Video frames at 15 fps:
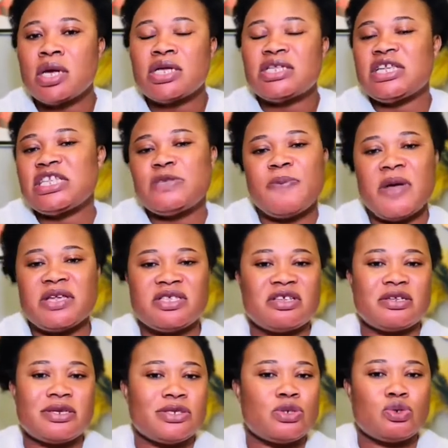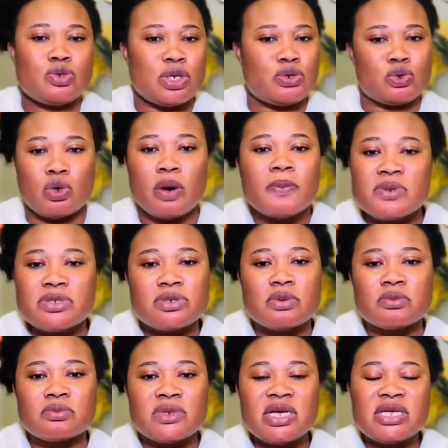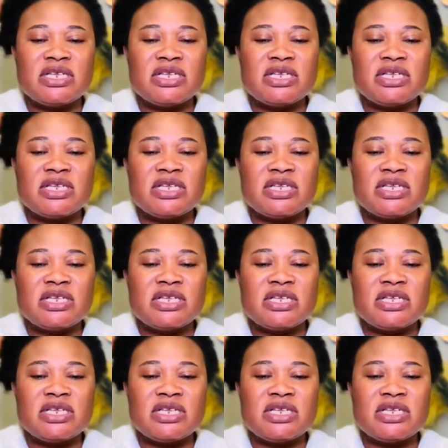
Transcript: this person is troublesome,